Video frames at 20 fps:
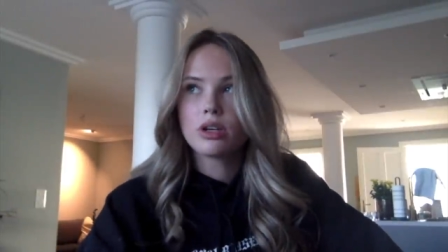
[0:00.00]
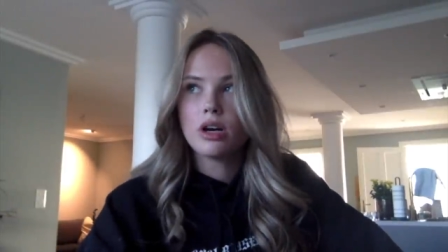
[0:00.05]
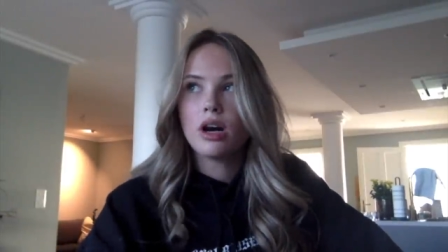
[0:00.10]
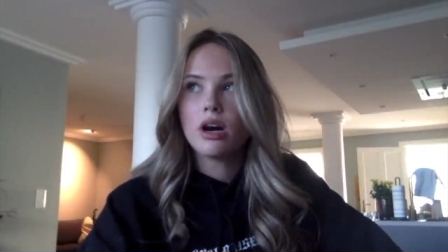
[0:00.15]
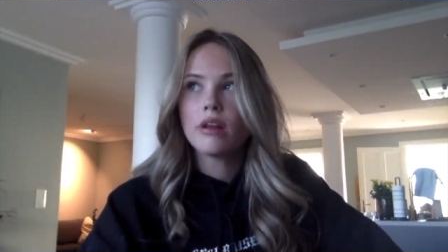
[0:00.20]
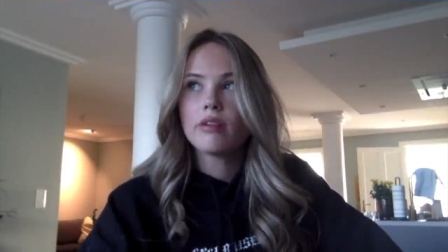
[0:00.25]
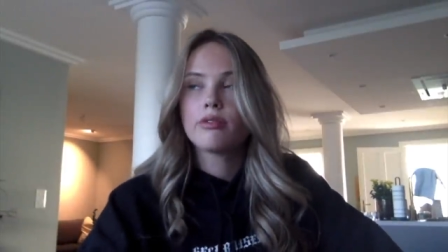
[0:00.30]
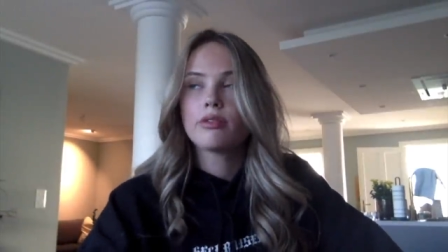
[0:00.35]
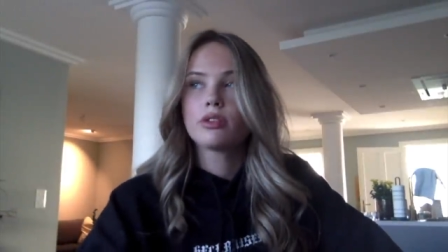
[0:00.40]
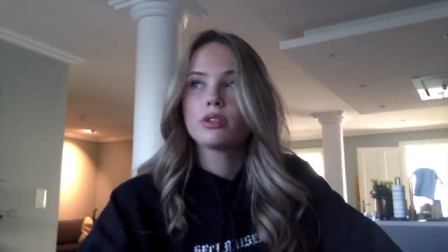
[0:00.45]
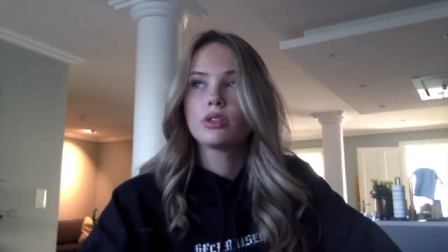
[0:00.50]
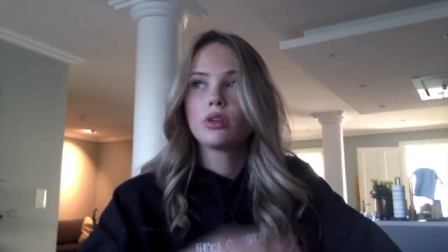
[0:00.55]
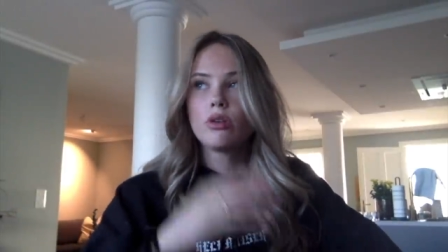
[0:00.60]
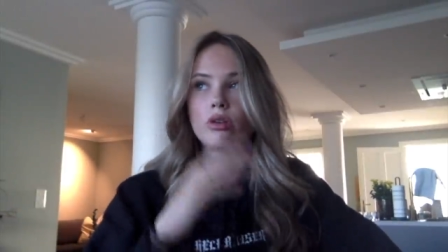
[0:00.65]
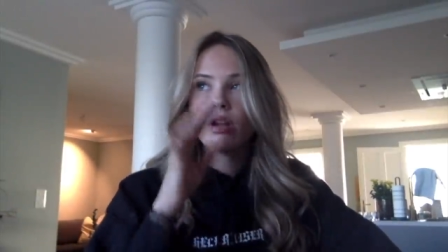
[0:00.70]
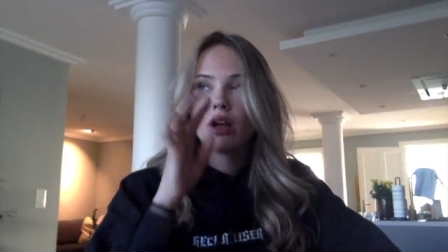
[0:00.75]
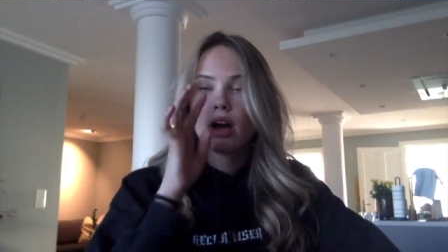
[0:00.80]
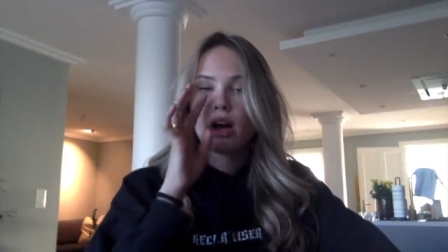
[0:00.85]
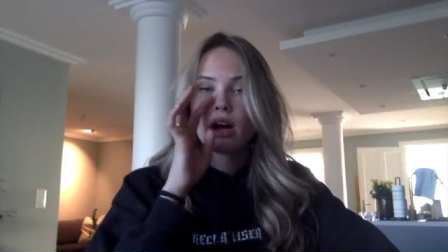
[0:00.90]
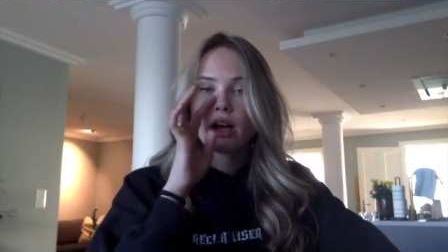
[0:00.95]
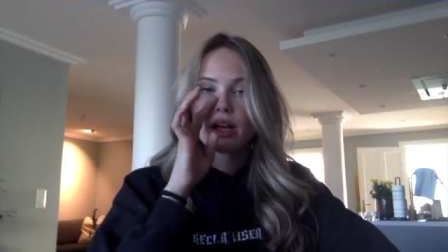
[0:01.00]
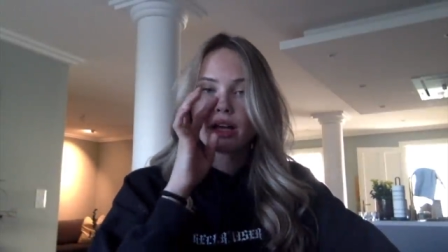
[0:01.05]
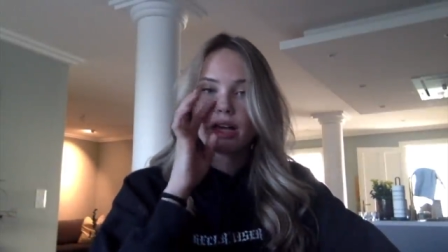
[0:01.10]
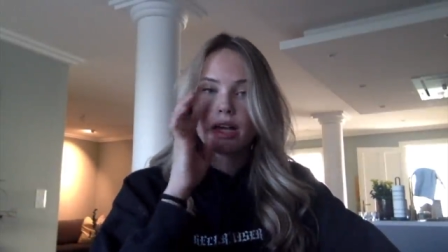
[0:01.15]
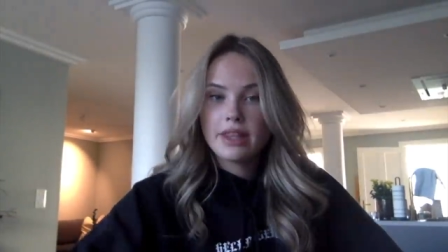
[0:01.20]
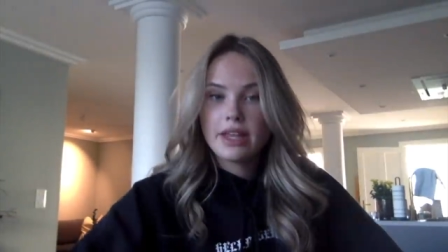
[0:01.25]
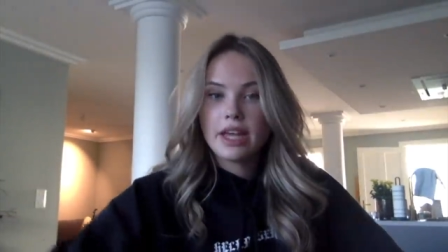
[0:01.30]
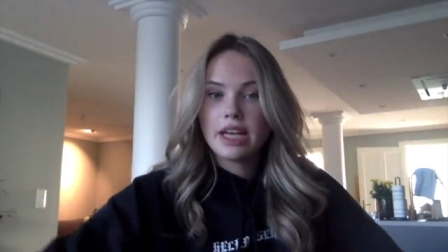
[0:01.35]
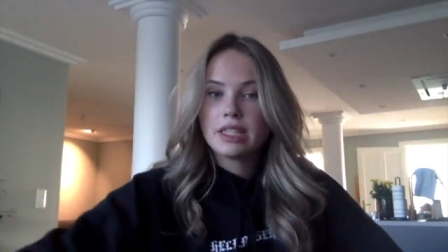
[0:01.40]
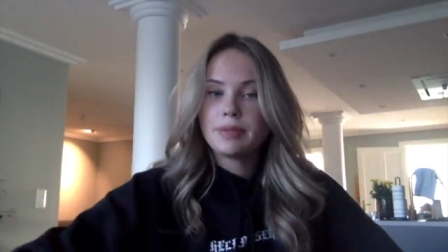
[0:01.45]
gone for so long
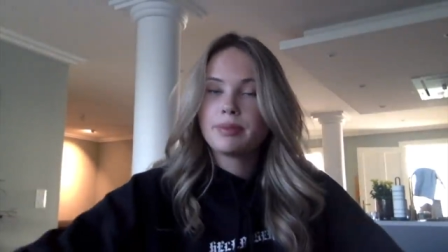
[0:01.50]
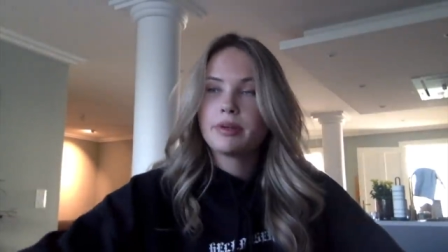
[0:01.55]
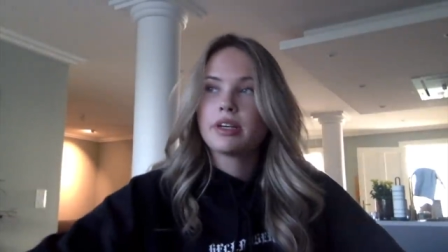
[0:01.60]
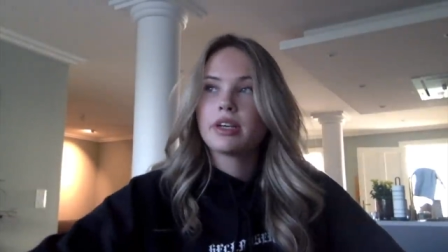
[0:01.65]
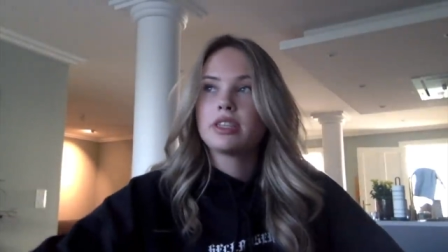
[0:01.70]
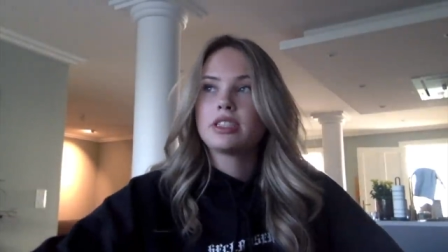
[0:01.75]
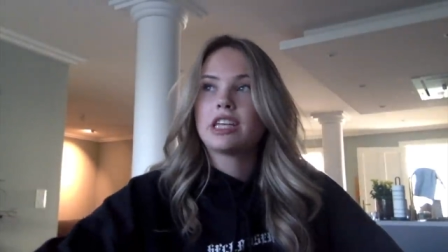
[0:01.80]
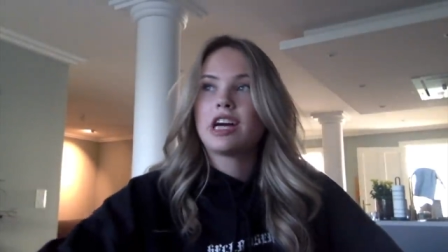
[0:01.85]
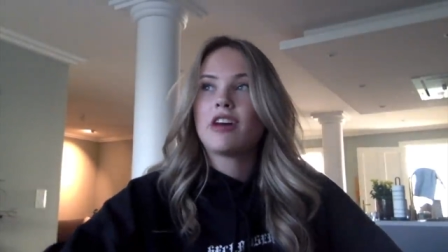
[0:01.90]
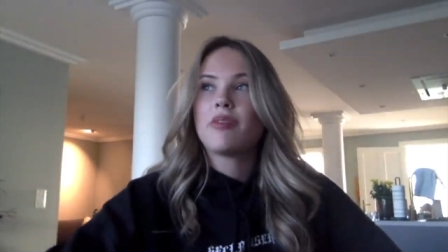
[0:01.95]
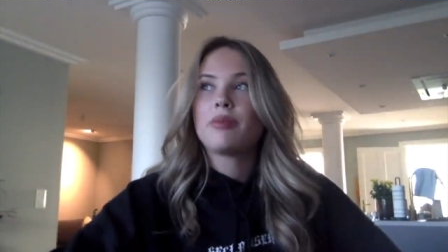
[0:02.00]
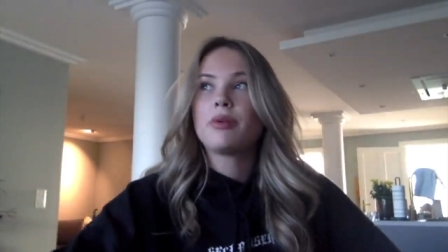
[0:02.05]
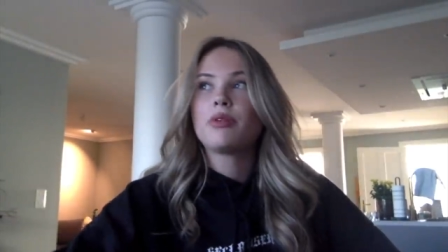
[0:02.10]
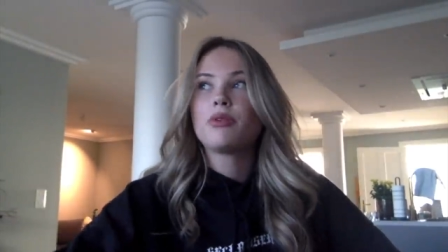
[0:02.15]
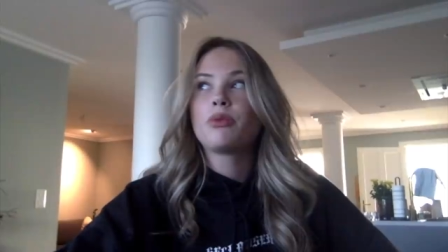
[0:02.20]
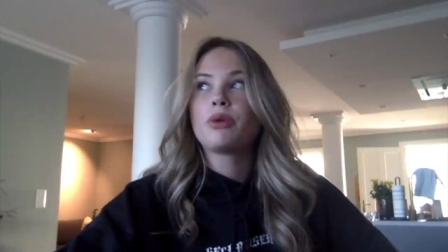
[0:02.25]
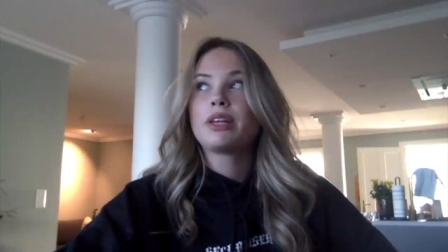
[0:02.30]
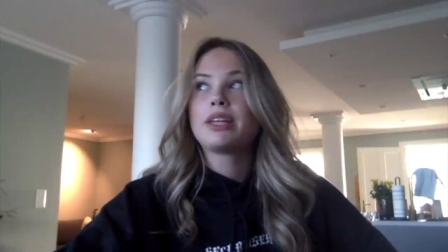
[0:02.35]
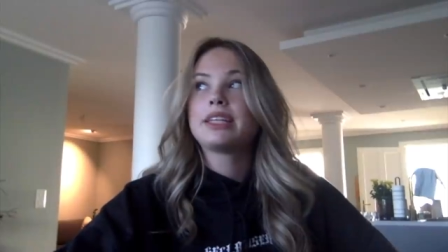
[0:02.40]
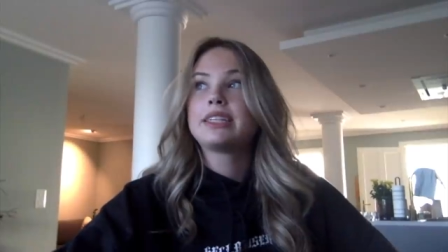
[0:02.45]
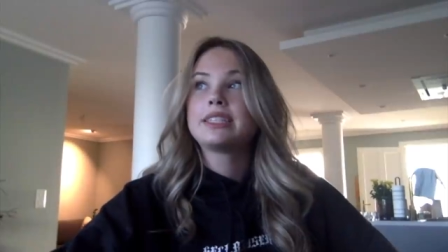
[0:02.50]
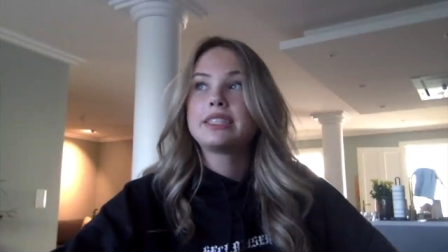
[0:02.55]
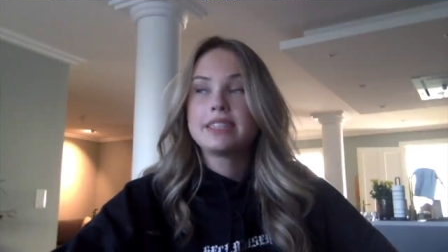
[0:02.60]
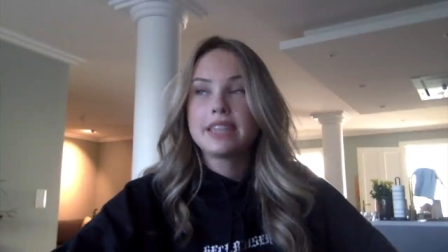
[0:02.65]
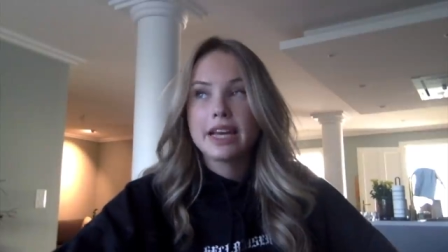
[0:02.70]
and that is because I've been really